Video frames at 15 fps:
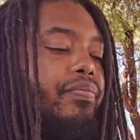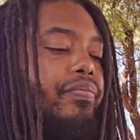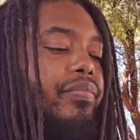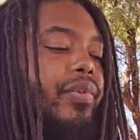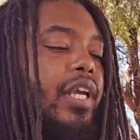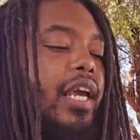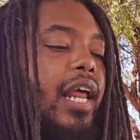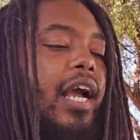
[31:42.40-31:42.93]

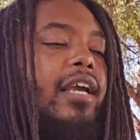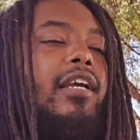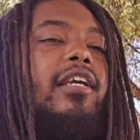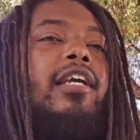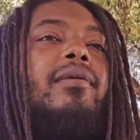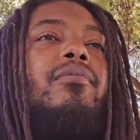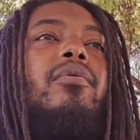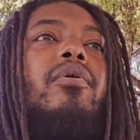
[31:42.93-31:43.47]
And I can
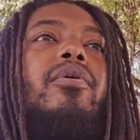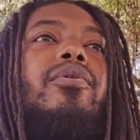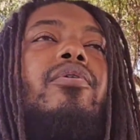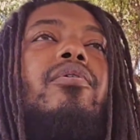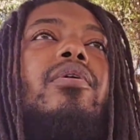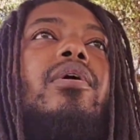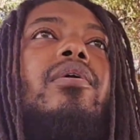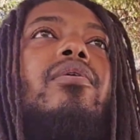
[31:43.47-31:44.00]
keep going
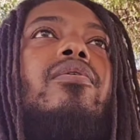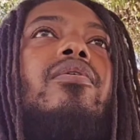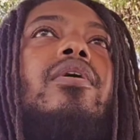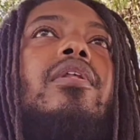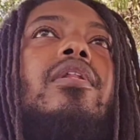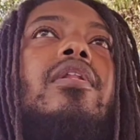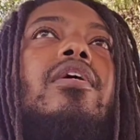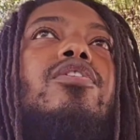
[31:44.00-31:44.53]

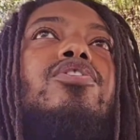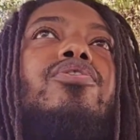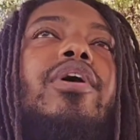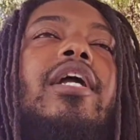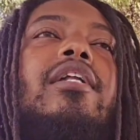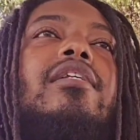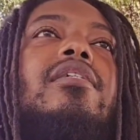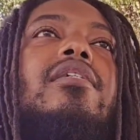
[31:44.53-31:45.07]
on the
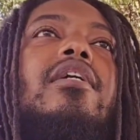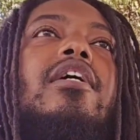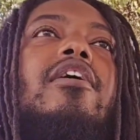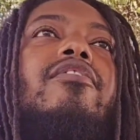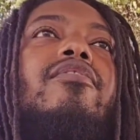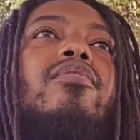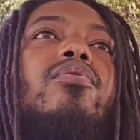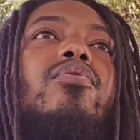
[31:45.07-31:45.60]
traits
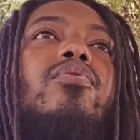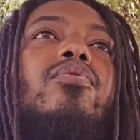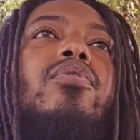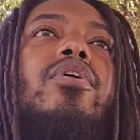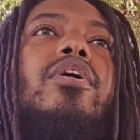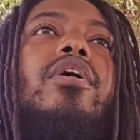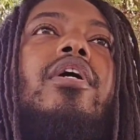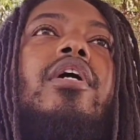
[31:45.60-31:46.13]
of a
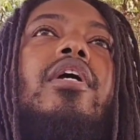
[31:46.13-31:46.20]
whore,